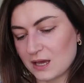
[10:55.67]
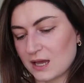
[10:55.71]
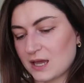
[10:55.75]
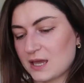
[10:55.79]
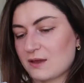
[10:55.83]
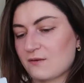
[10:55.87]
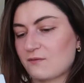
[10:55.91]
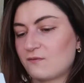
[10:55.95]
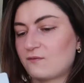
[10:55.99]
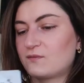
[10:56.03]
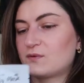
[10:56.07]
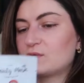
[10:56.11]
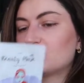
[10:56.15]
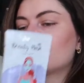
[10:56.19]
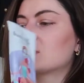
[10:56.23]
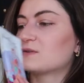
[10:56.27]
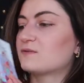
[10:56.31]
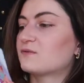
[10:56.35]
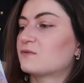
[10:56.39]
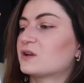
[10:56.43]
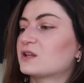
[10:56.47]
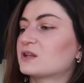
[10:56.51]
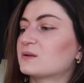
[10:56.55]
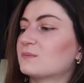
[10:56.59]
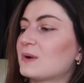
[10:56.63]
I have a few
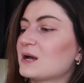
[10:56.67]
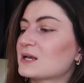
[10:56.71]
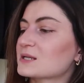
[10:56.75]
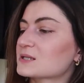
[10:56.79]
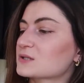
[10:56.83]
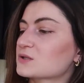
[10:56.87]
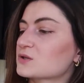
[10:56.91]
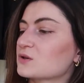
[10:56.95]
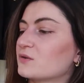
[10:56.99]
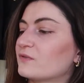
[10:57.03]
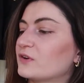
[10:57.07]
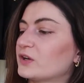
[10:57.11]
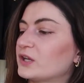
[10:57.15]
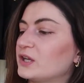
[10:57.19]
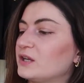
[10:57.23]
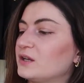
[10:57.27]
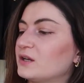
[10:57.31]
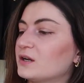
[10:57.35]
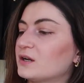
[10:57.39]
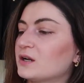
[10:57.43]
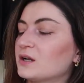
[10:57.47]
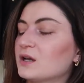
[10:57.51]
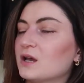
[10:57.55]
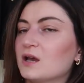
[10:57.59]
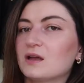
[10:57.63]
different masks over
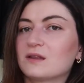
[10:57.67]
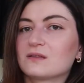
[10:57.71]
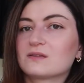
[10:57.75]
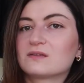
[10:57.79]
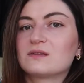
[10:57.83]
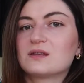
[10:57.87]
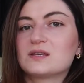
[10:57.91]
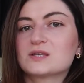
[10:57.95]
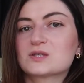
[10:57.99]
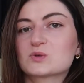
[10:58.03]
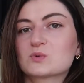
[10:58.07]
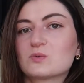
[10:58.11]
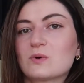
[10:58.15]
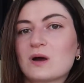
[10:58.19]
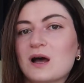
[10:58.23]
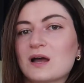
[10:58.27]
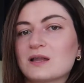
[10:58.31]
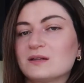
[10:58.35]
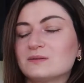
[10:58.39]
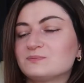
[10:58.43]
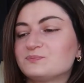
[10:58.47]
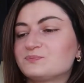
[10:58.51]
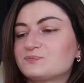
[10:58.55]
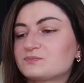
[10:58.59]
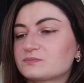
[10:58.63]
here. This
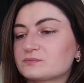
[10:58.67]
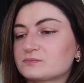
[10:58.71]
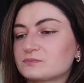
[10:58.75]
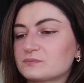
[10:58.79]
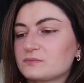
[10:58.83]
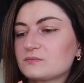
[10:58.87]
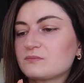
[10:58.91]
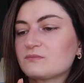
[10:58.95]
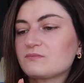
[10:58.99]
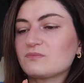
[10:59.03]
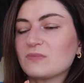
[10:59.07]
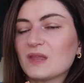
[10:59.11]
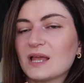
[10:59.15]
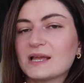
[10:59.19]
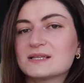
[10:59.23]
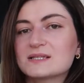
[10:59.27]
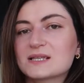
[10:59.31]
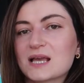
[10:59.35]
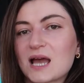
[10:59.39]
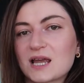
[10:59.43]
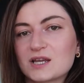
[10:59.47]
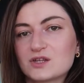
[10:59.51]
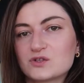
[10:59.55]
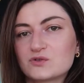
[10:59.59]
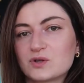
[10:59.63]
one is
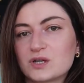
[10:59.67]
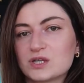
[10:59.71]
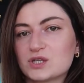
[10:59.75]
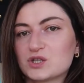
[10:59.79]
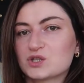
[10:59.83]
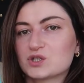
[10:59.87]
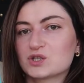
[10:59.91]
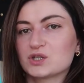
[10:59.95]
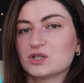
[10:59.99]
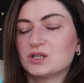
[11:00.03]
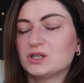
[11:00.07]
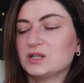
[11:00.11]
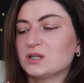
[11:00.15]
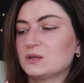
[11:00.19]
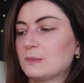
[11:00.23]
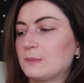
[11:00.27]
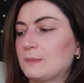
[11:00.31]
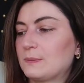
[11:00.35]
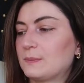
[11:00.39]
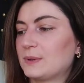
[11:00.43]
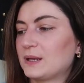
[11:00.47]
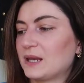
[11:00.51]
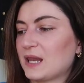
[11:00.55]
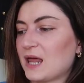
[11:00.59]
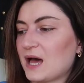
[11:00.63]
hydration
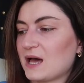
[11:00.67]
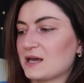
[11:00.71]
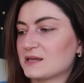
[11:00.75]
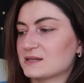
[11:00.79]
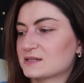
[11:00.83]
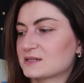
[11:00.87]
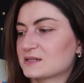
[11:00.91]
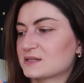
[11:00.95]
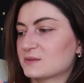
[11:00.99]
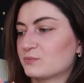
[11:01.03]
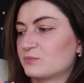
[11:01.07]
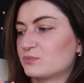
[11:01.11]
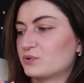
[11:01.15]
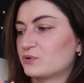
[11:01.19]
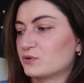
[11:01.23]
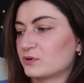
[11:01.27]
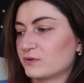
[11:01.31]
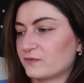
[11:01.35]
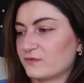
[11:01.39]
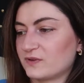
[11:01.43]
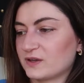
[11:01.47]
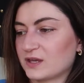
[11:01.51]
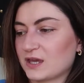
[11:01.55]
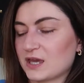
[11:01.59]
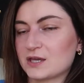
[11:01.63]
plus
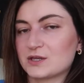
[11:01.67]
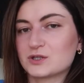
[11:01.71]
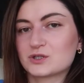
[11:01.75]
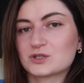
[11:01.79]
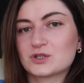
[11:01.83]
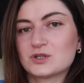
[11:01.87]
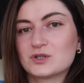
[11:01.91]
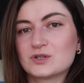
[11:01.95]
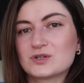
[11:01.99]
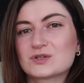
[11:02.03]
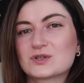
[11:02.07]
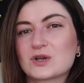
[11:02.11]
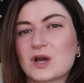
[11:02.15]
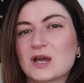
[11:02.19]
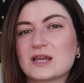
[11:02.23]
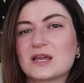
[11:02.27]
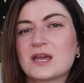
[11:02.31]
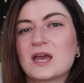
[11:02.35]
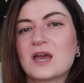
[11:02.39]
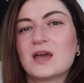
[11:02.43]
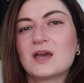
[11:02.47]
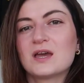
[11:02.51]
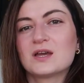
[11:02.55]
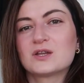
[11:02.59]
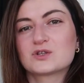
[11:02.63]
purification so I,
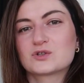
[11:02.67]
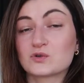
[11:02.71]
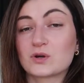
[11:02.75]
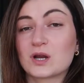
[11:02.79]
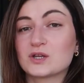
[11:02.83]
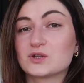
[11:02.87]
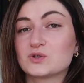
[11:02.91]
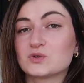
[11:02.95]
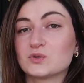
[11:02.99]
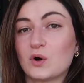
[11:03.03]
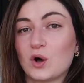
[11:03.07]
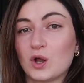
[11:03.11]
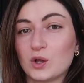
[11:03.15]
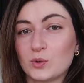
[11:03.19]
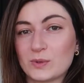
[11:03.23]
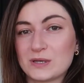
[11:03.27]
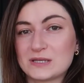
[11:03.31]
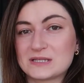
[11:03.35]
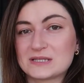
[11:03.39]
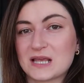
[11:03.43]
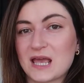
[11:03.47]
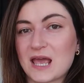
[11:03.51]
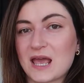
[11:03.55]
I try to always